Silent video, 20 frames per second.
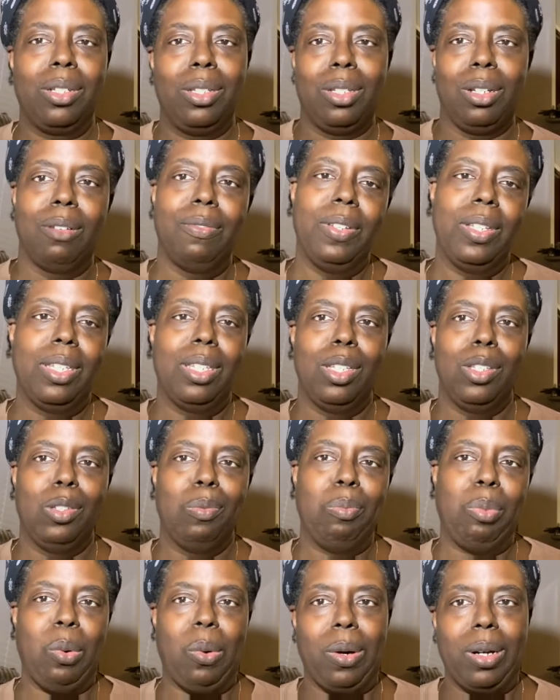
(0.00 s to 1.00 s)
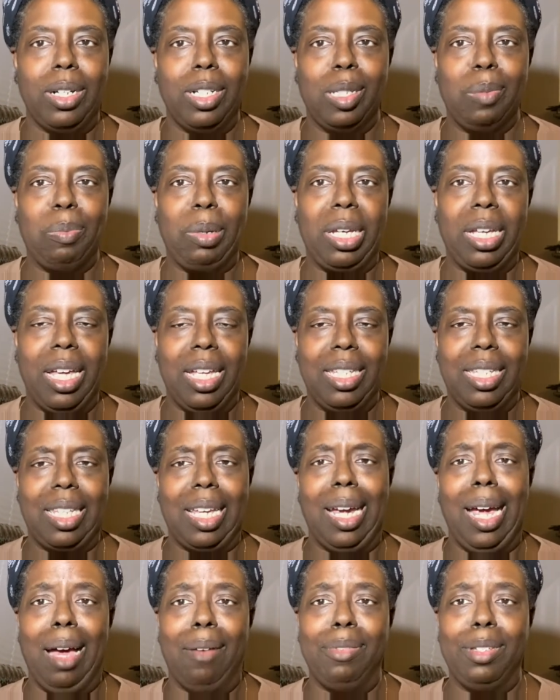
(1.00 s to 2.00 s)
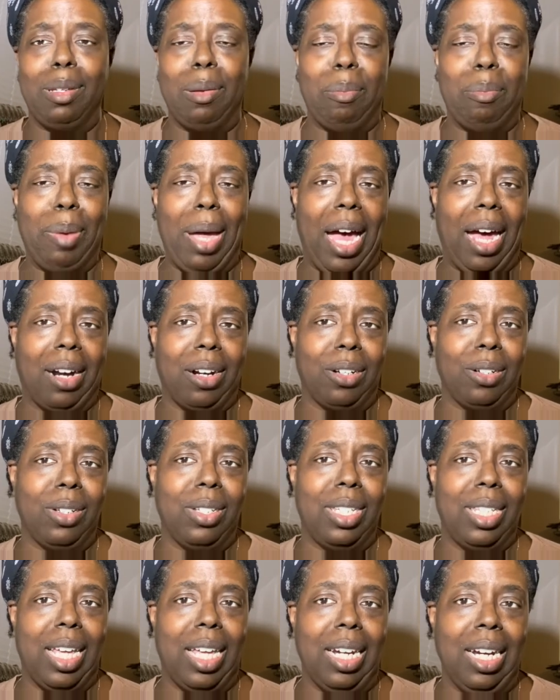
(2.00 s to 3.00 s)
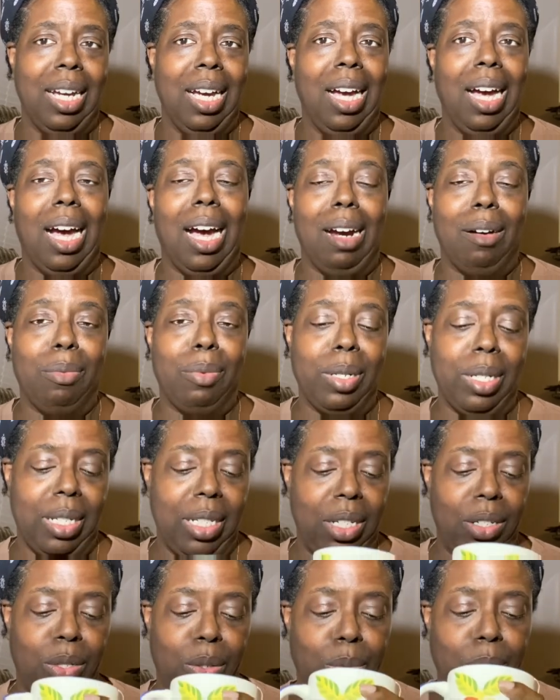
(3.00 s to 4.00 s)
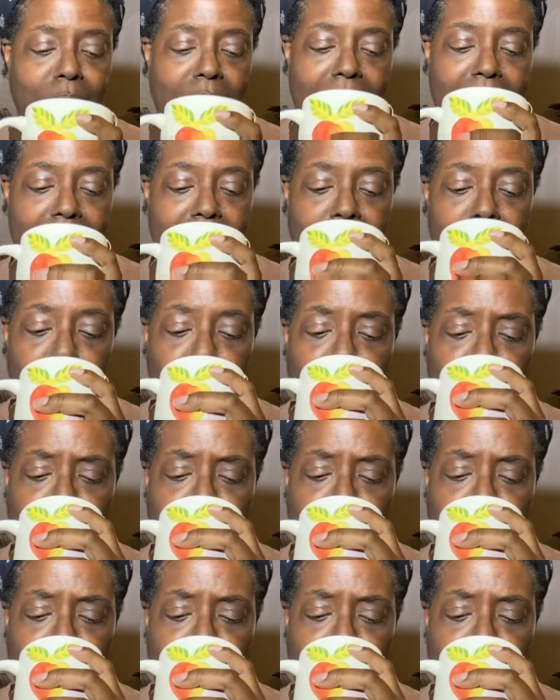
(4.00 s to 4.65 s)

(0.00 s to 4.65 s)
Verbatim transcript: Surfaces boards because they have some patterns that I really do like.